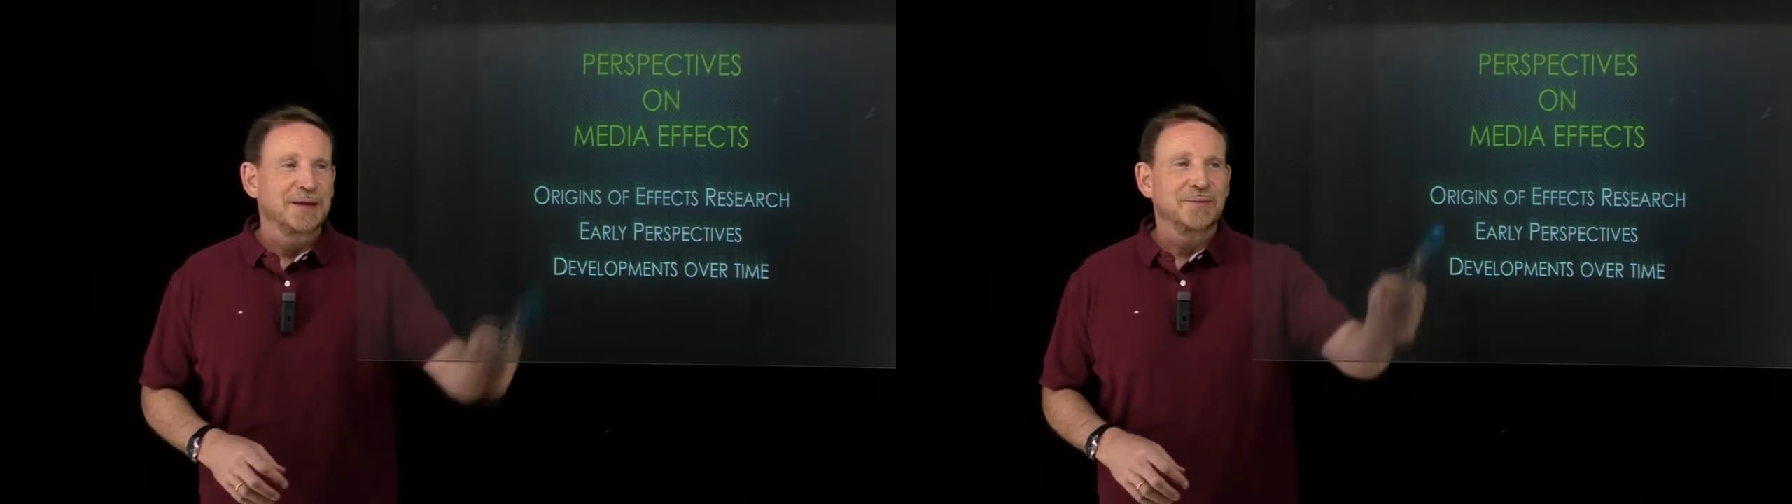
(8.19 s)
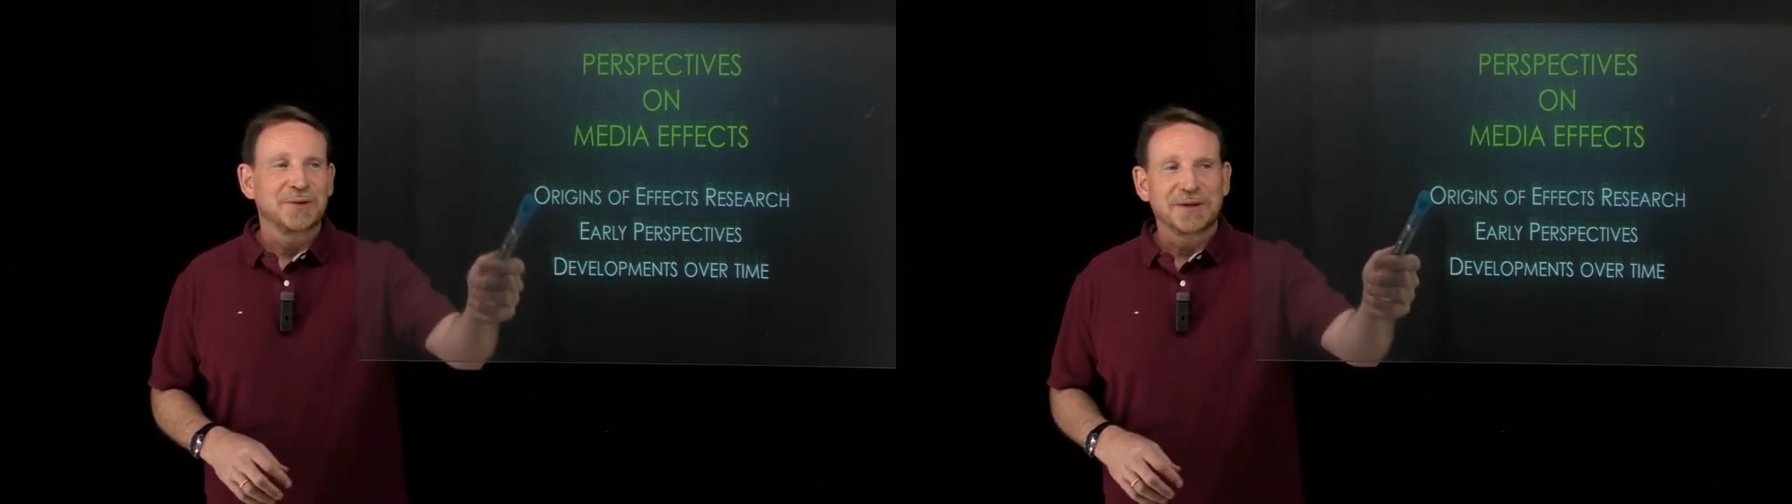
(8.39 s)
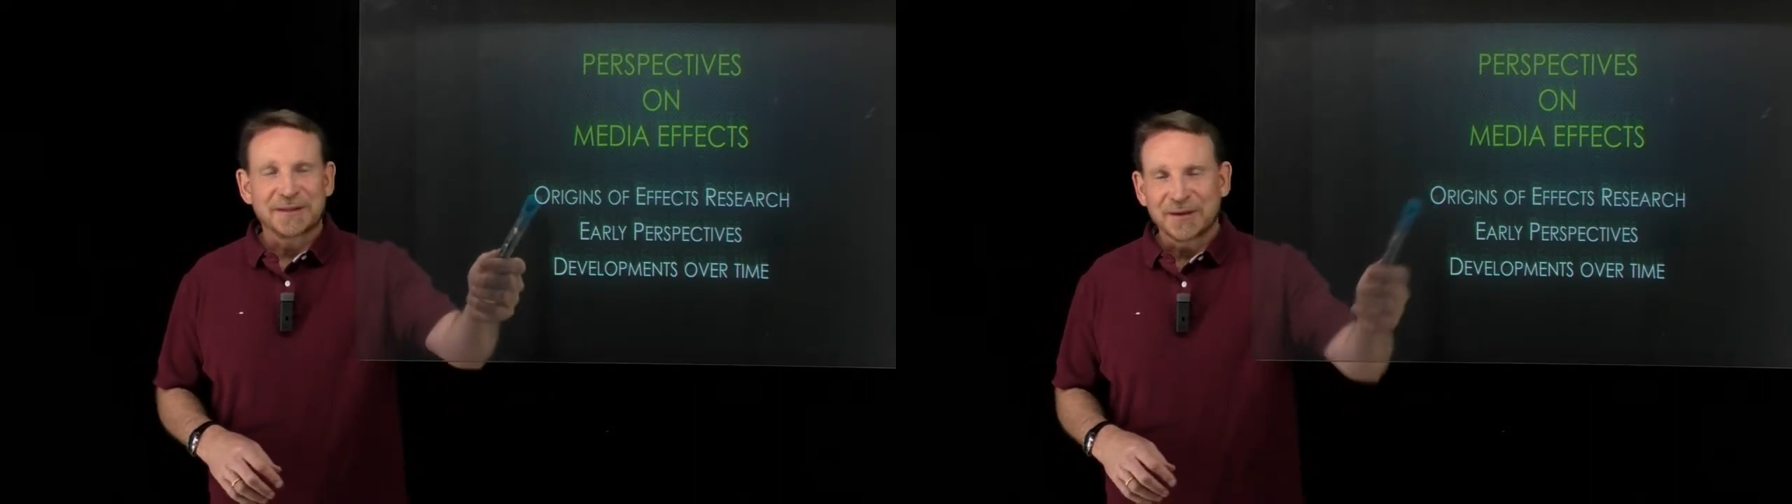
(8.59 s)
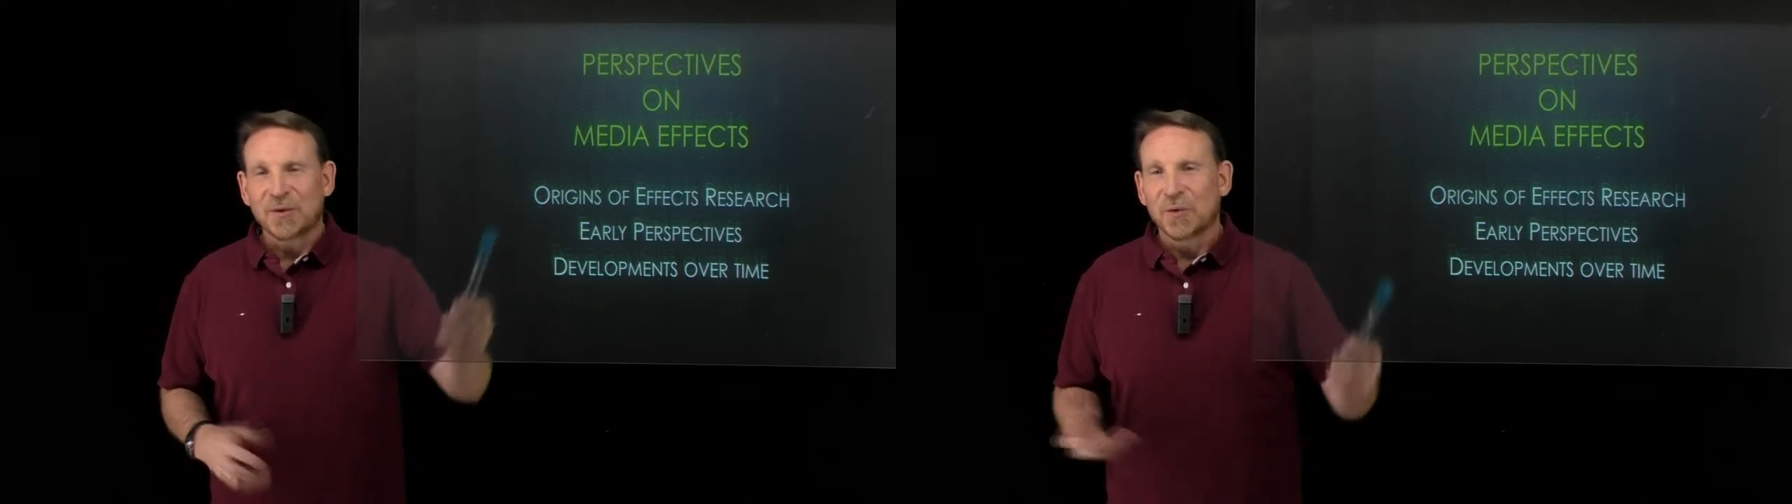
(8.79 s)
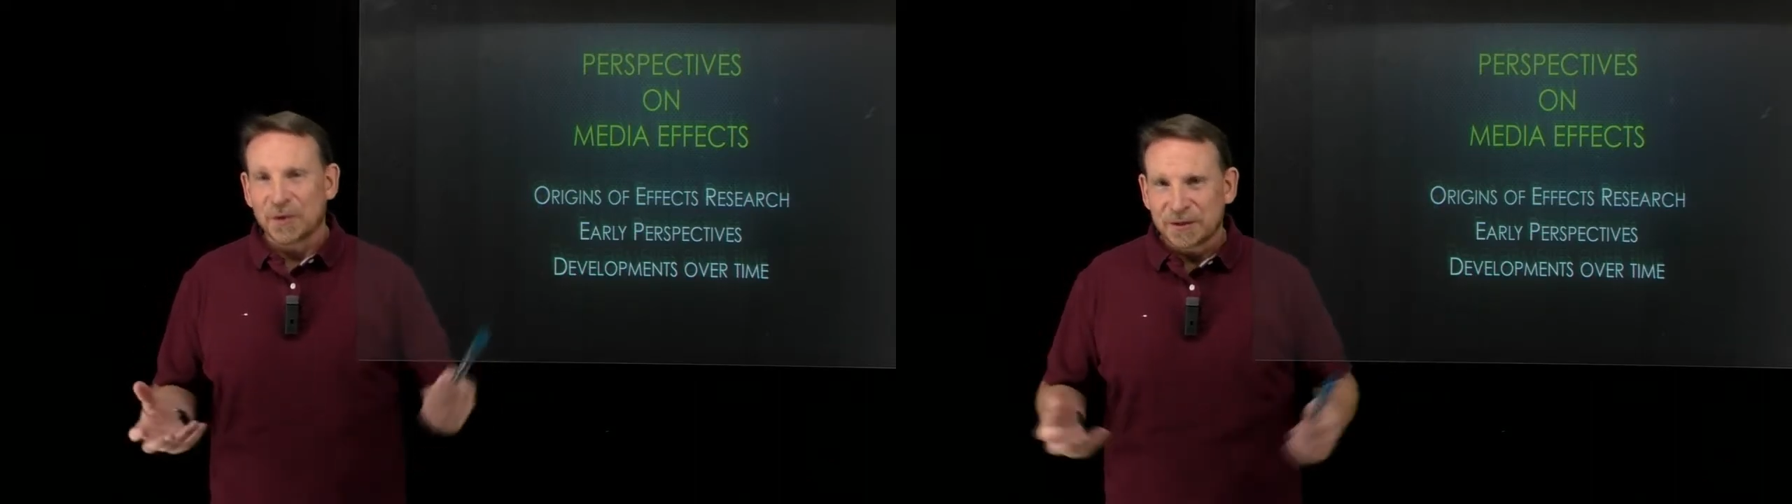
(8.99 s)
We'll look at the
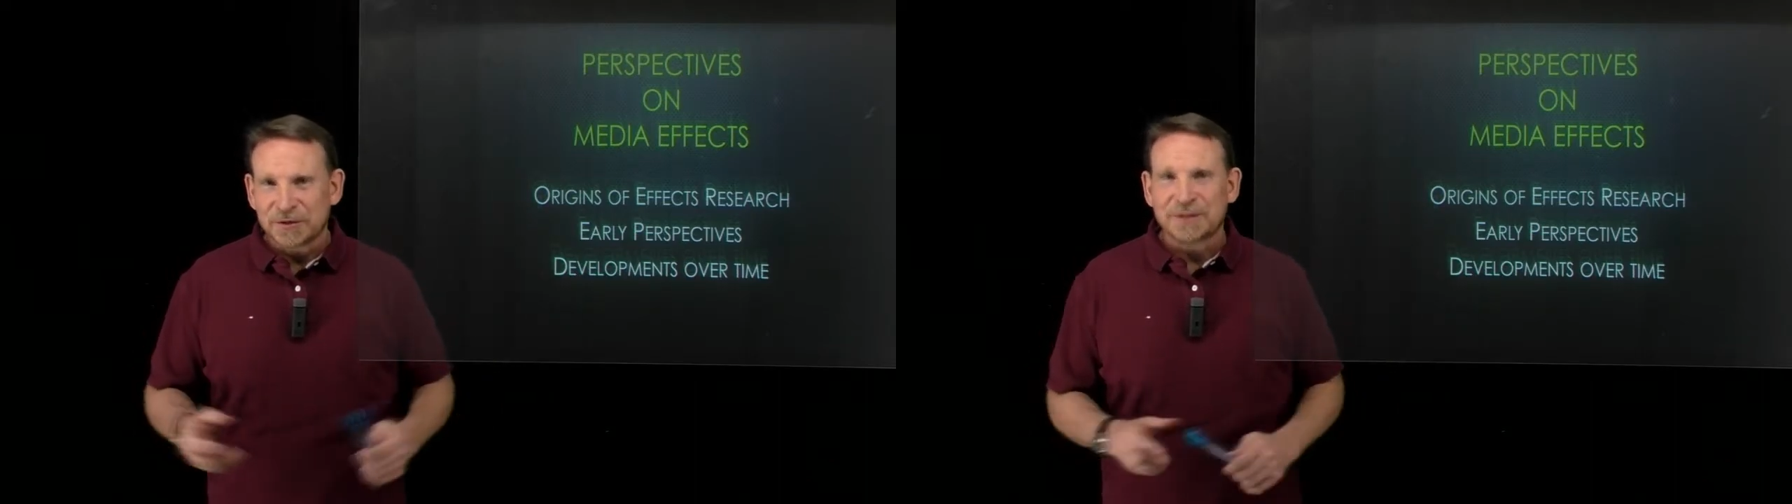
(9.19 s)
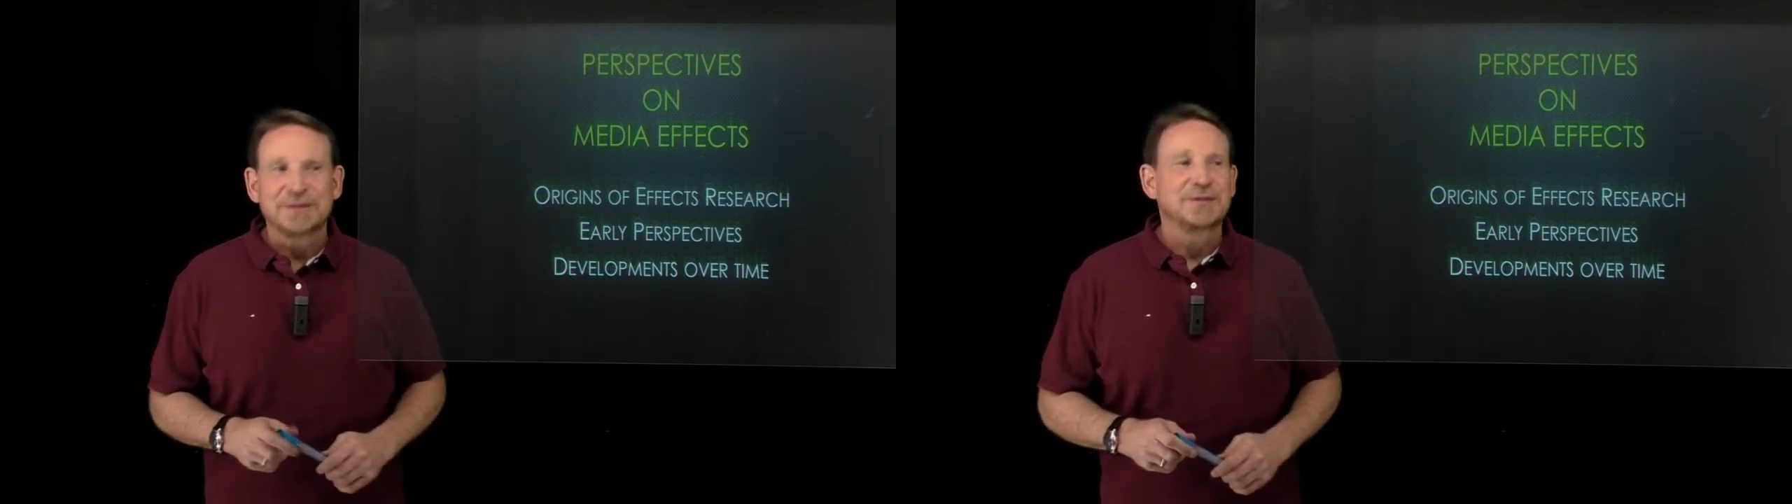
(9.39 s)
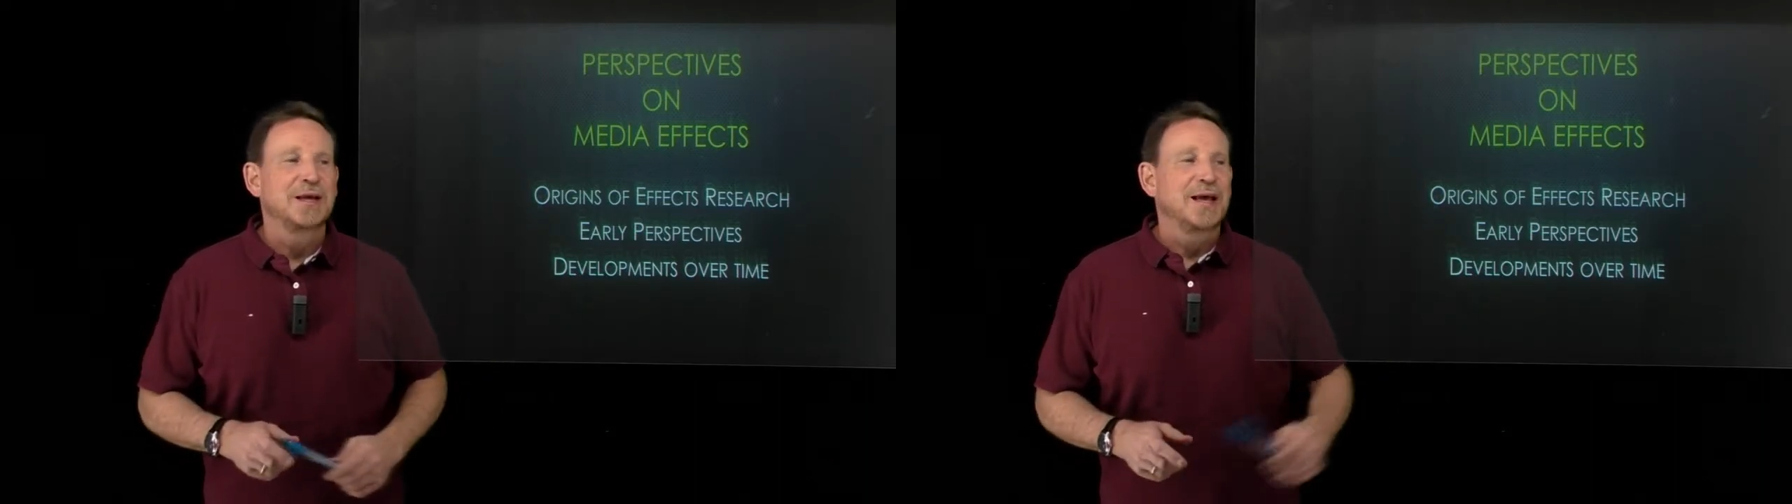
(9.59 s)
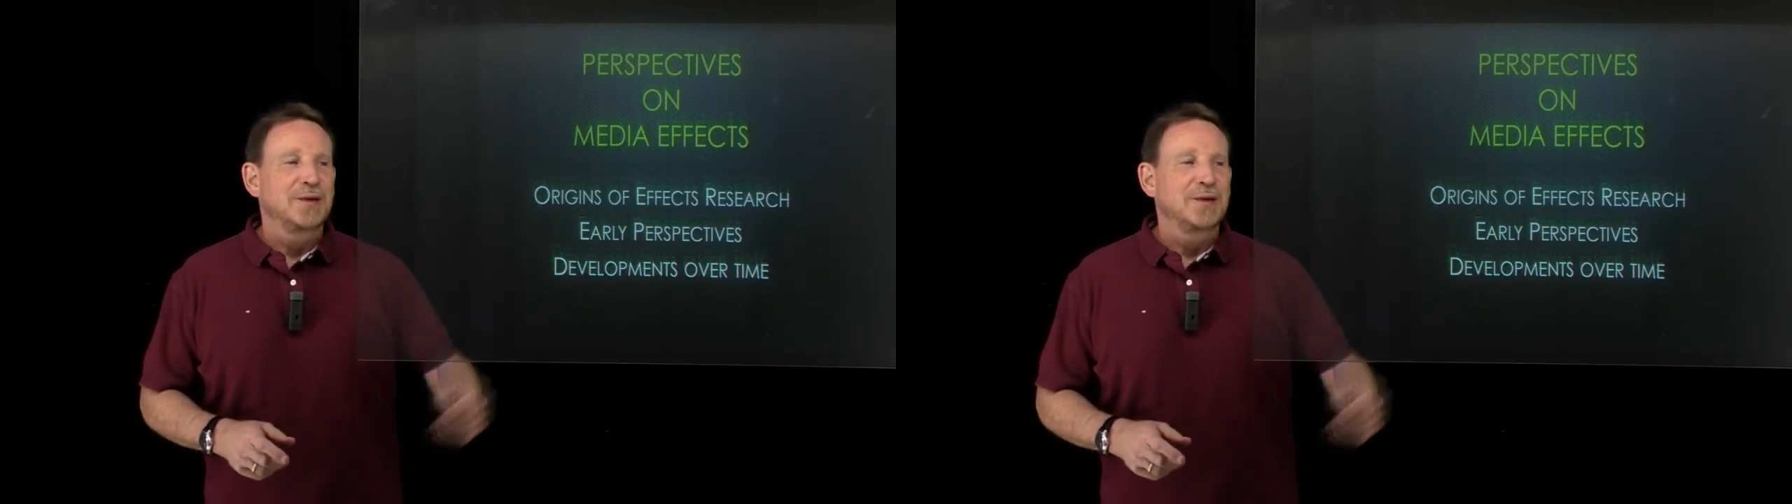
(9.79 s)
origins,